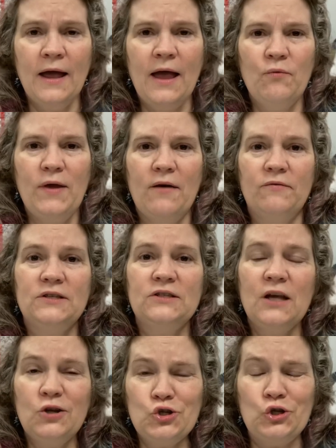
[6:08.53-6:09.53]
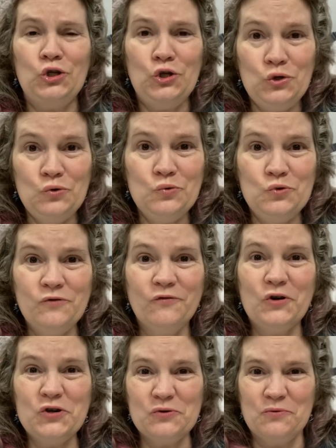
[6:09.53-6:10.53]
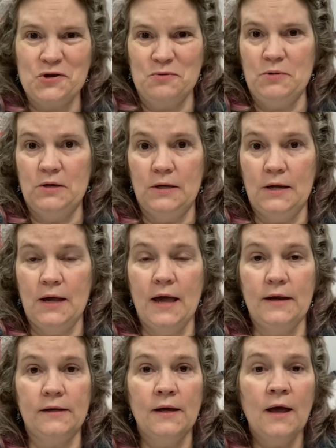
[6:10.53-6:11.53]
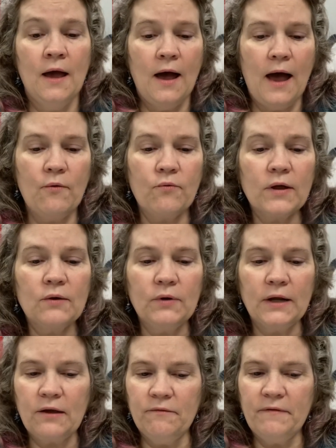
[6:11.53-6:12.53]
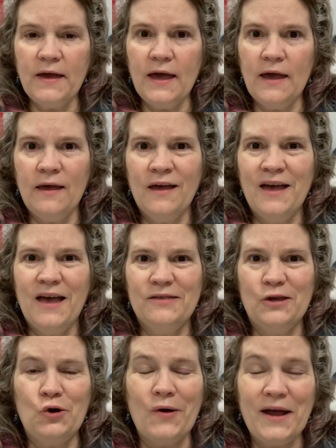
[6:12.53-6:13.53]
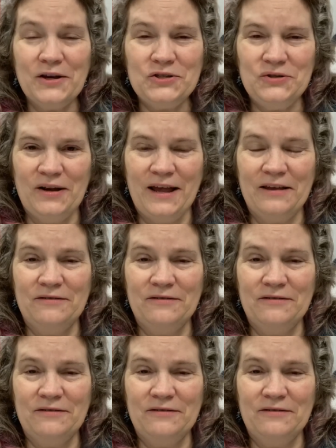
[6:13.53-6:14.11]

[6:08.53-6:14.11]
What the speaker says: and we have such a huge virtual community, and I really want to convey the gratitude.